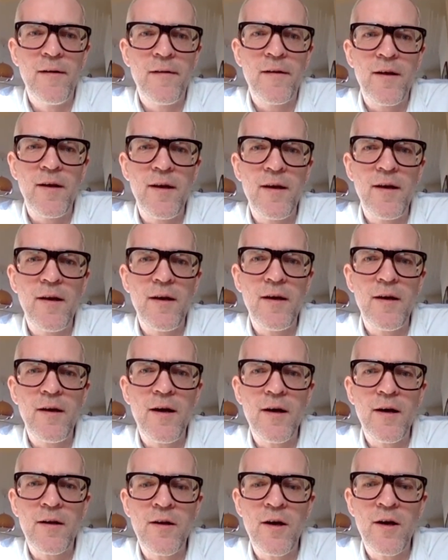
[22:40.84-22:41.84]

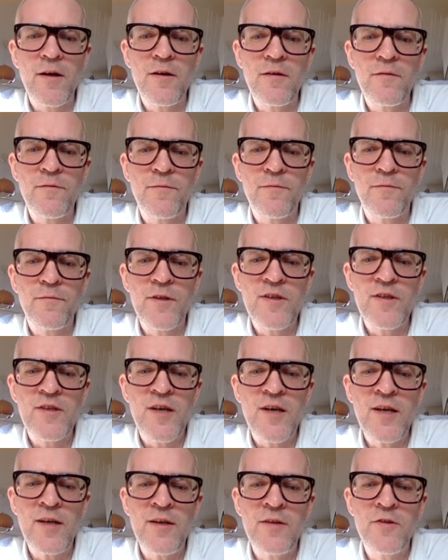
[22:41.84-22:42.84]
I kind of
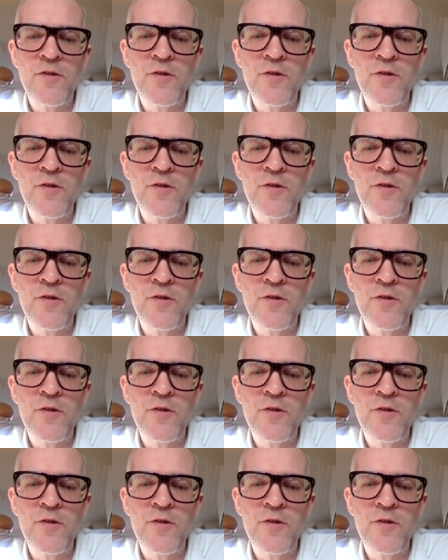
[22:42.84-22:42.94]
decided